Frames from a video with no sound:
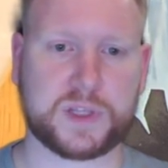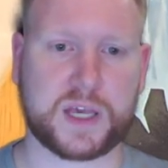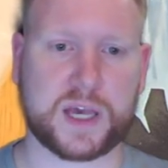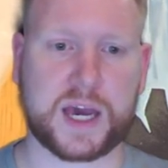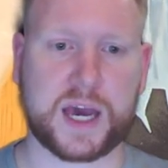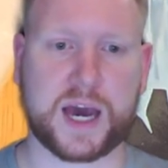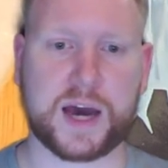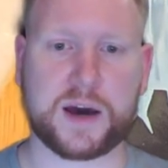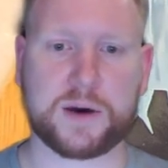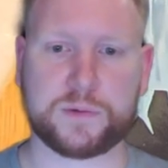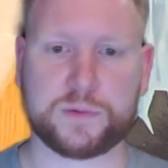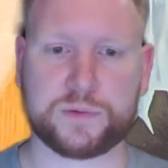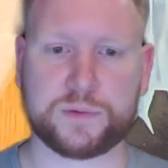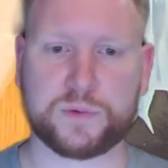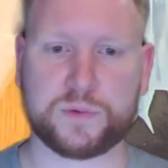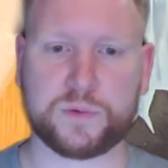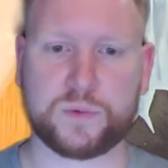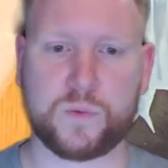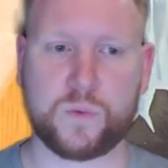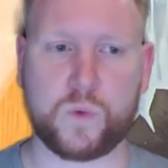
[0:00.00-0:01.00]
how
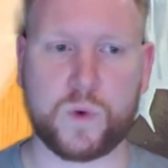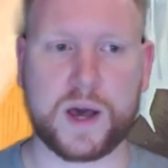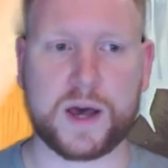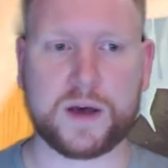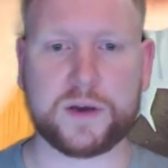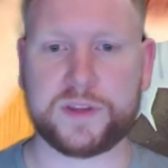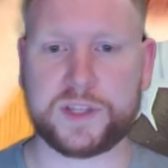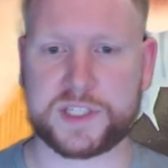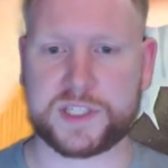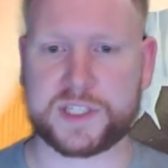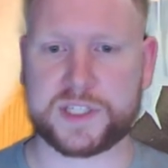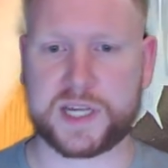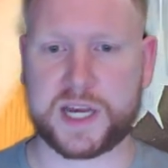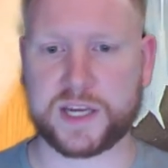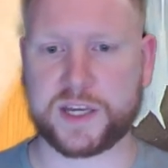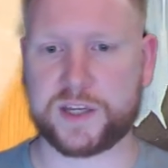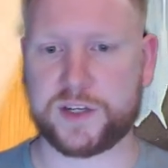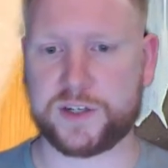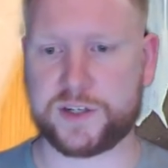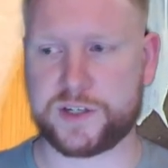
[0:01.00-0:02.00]
well this
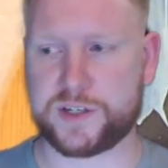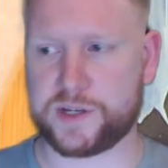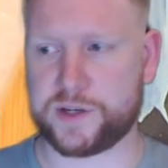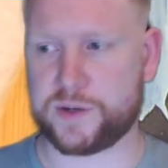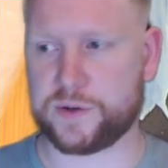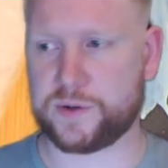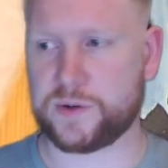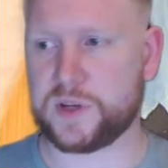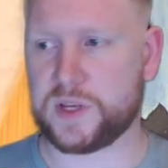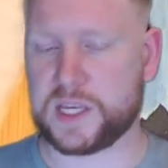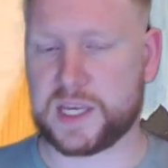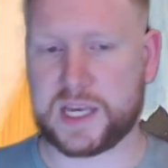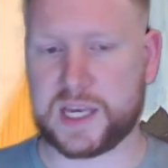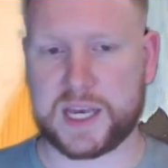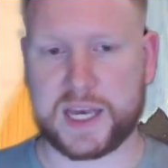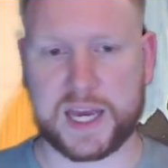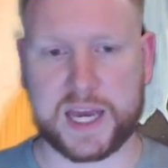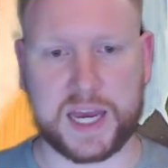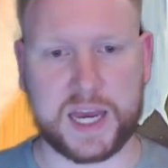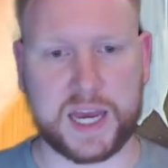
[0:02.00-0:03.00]
deck can do
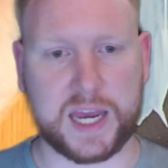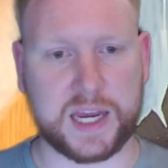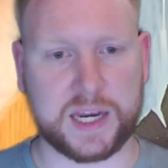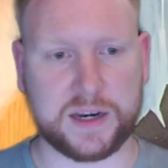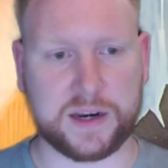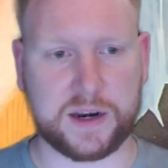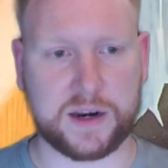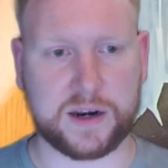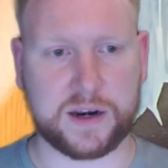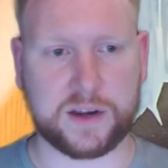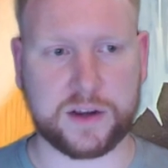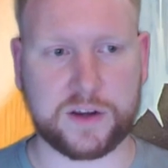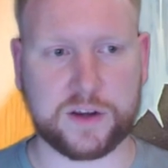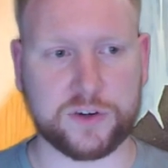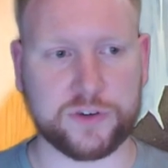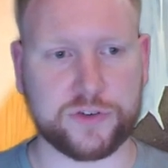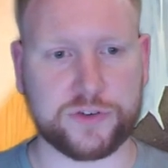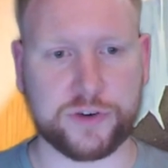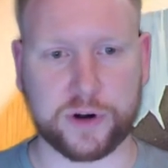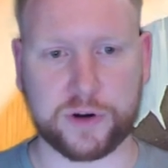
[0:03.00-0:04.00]
in
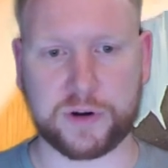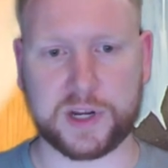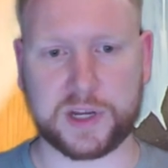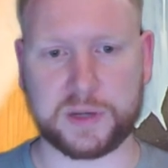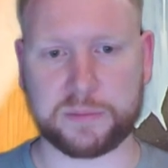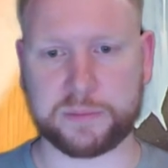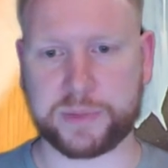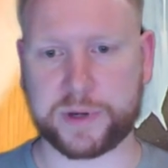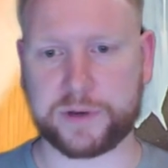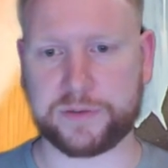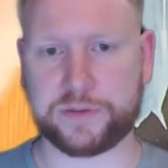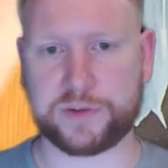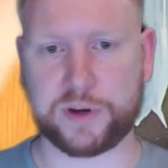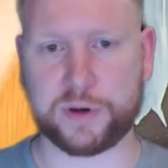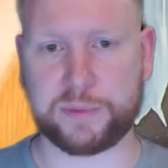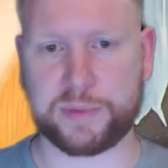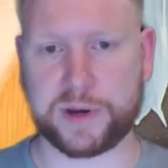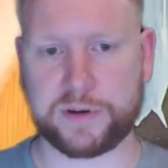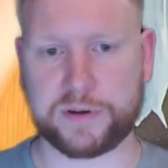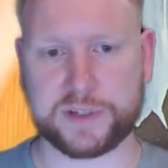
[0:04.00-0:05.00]
controlling both your
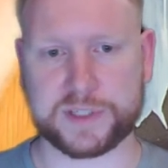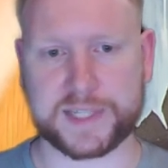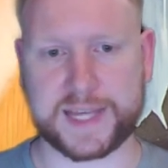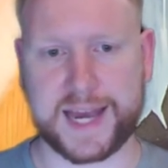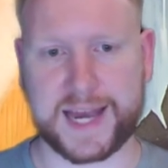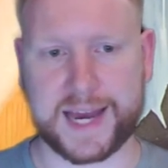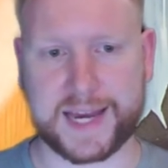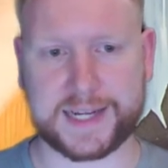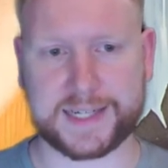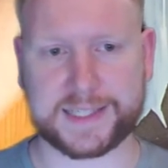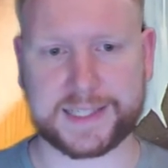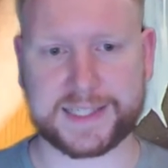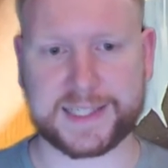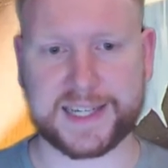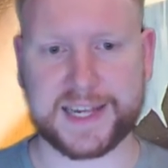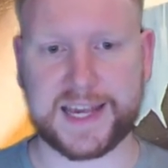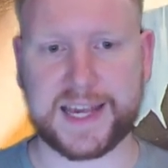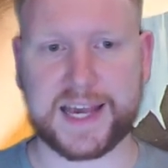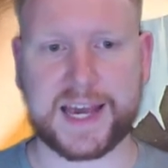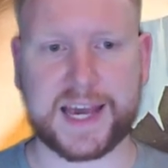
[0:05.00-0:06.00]
opponent's hand
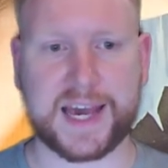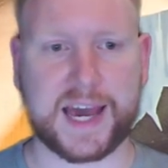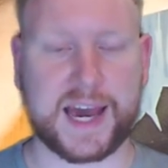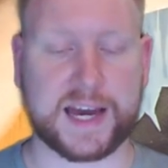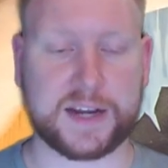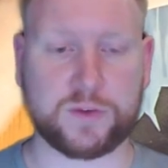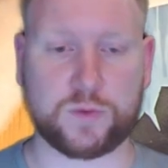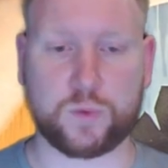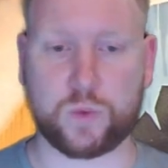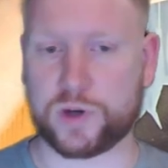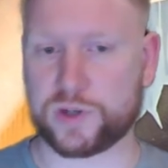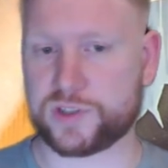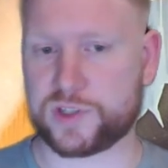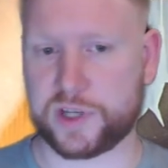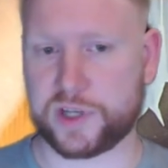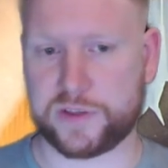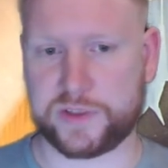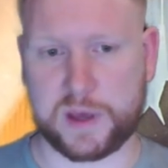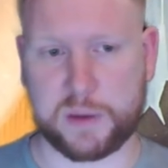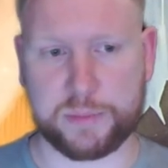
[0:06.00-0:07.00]
and what's
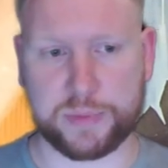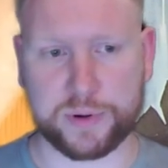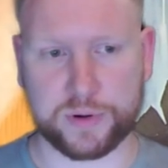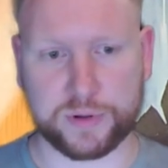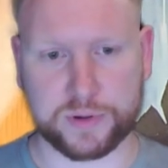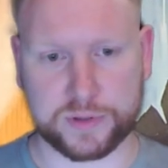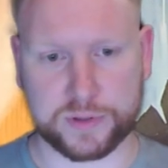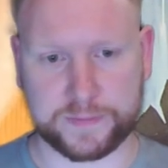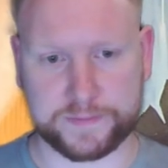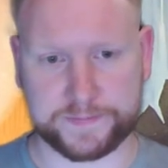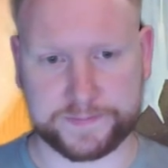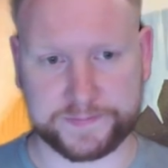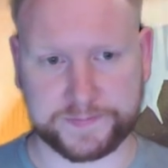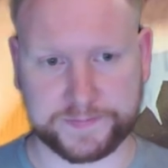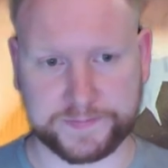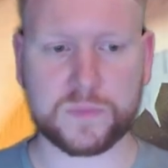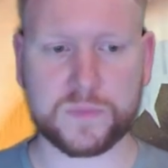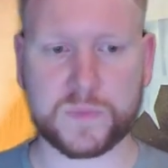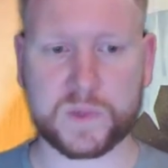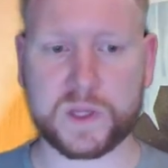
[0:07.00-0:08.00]
on their board.
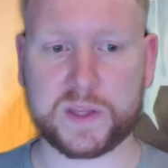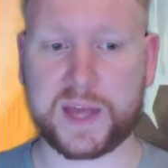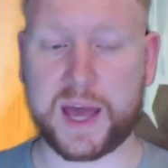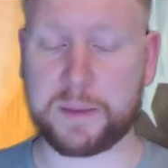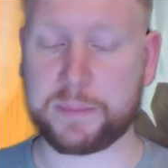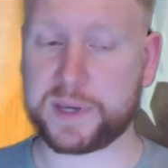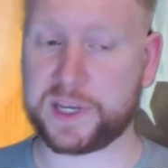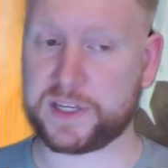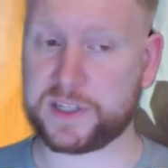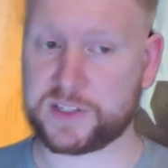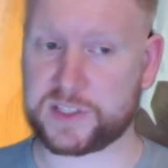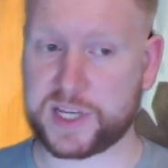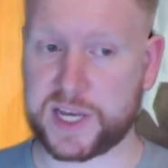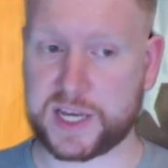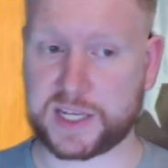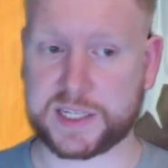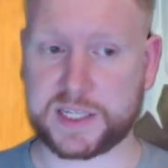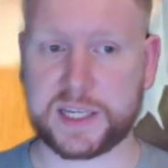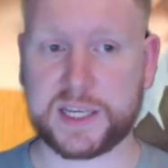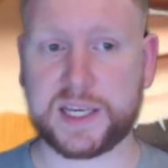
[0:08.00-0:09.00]
That being
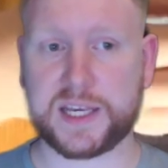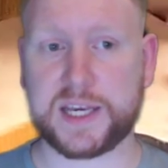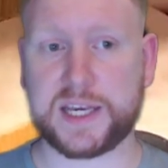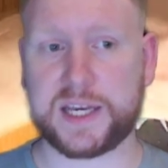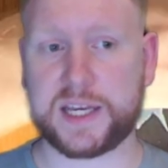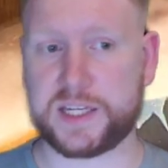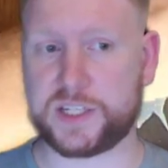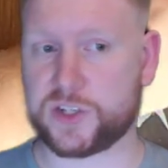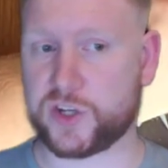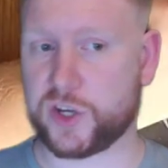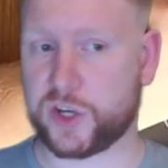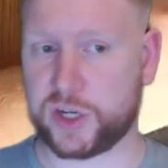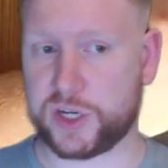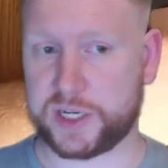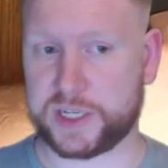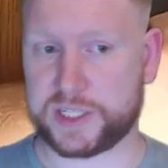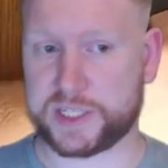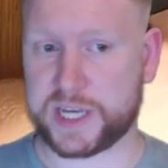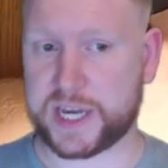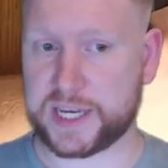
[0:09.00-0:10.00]
said, it's
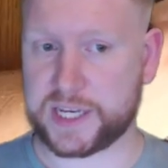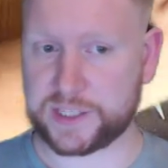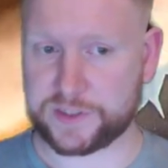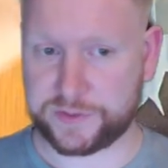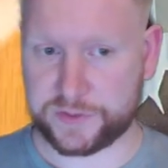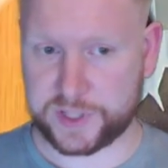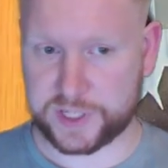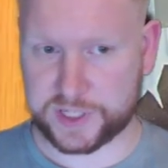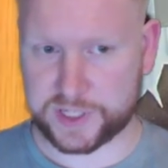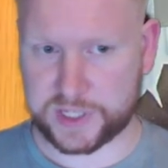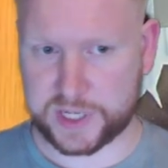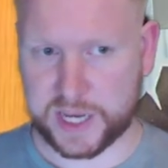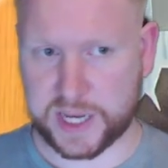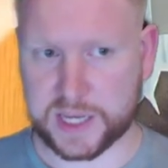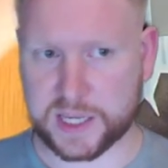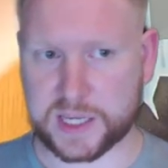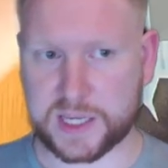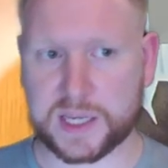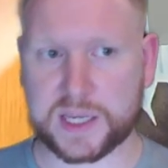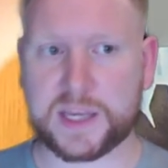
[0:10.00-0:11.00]
early days for this
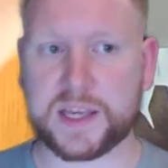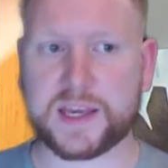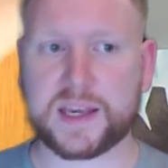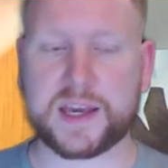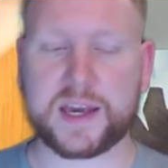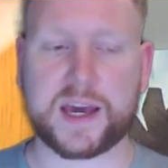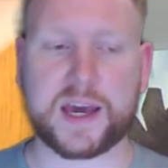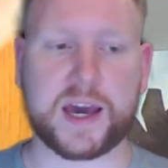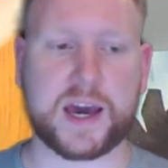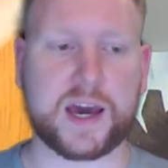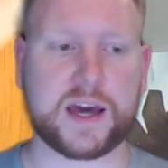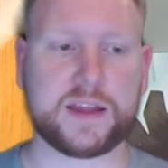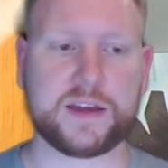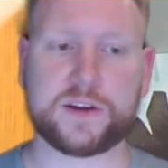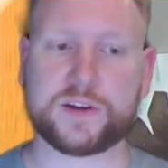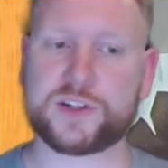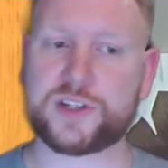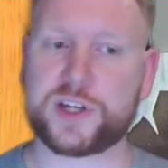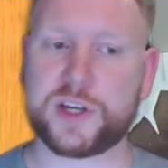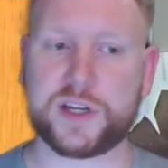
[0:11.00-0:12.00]
deck.
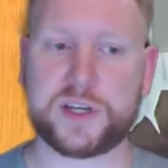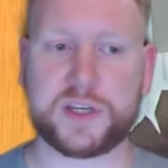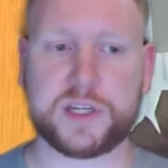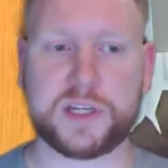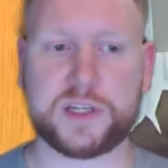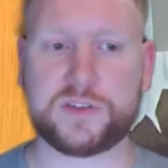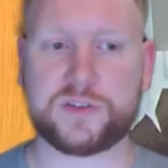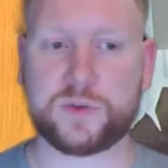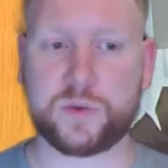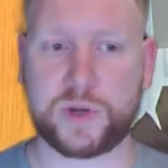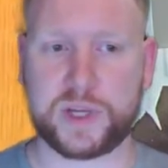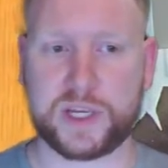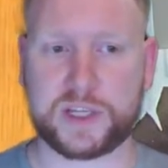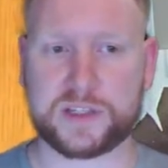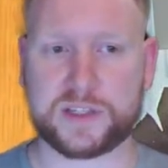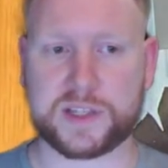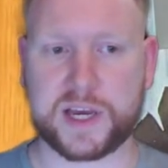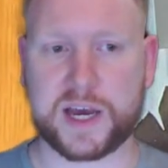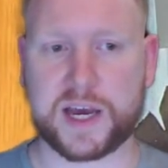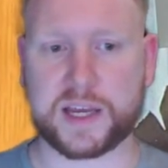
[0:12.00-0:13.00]
There are certainly
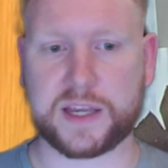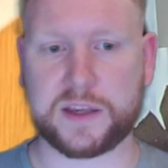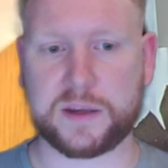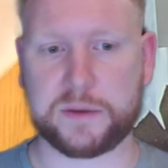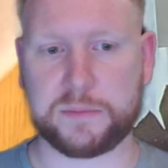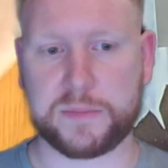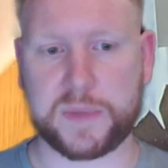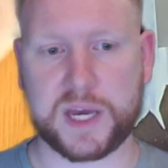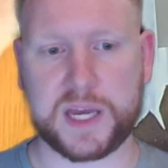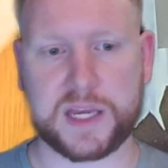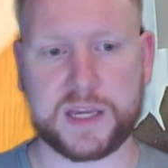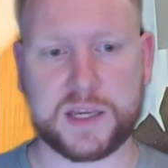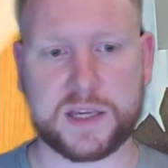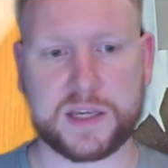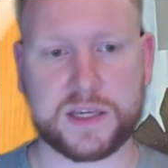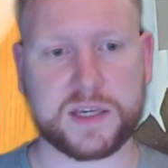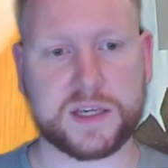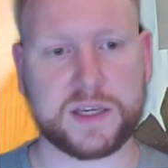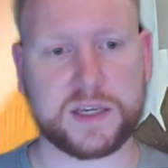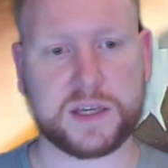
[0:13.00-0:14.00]
tweaks that I can
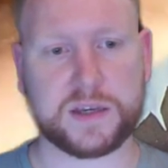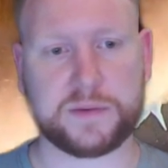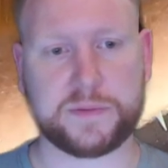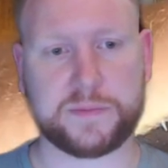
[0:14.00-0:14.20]
make.